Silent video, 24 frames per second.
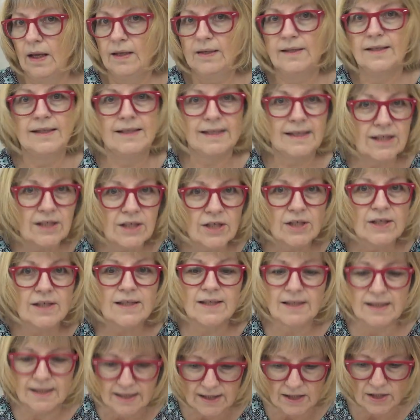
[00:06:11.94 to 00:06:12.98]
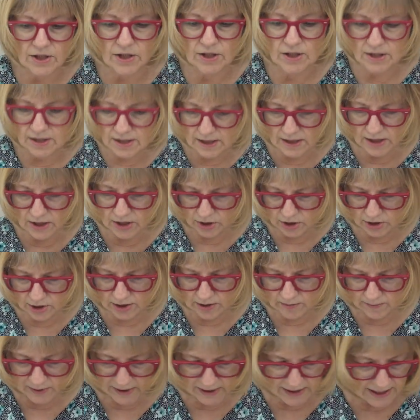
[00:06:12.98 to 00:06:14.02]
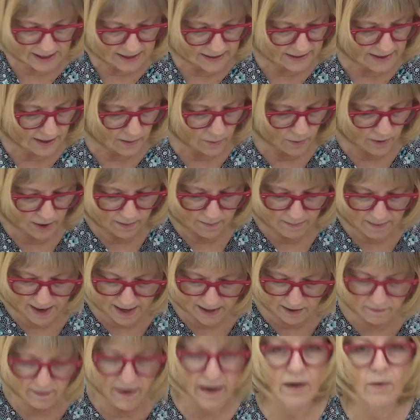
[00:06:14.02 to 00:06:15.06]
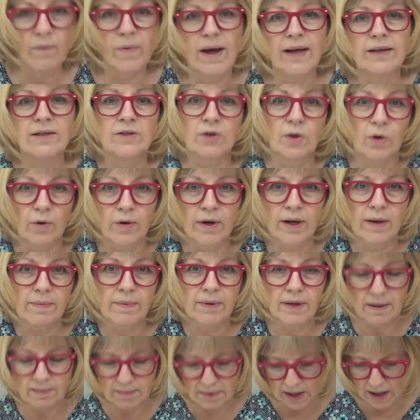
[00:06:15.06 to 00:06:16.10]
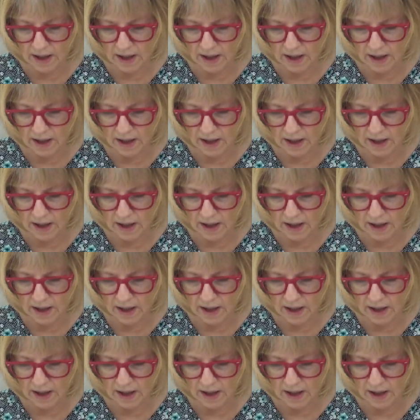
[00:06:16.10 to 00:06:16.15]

Decisions, decisions, decisions. But this I want to make right away. So hurry up and leave me a